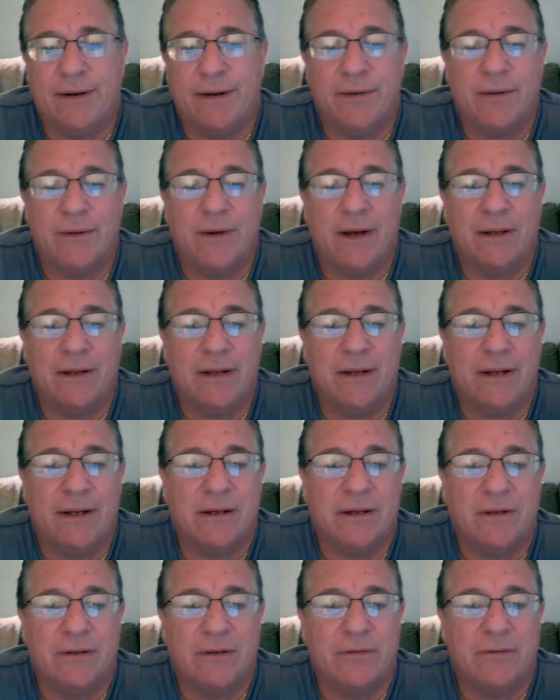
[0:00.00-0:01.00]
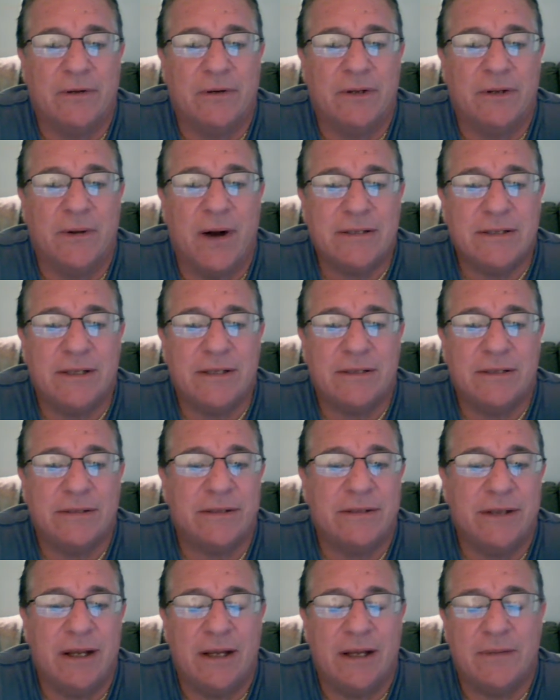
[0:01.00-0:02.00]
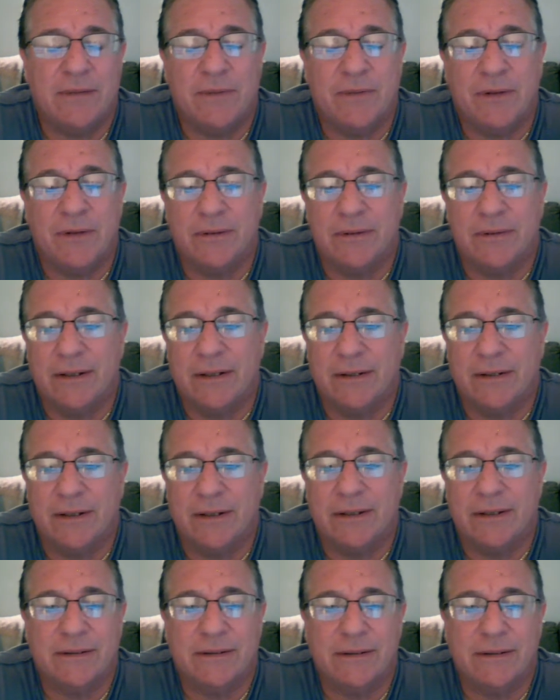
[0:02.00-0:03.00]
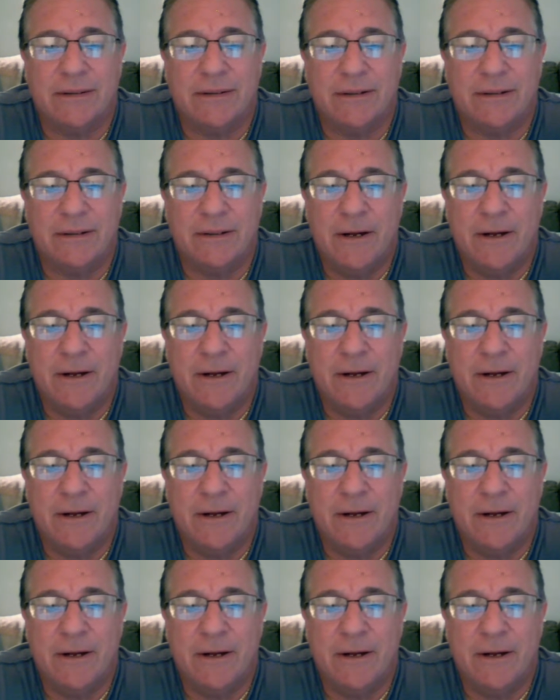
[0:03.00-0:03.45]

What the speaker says: who do I like in the Philly-Washington game, and who do I like in the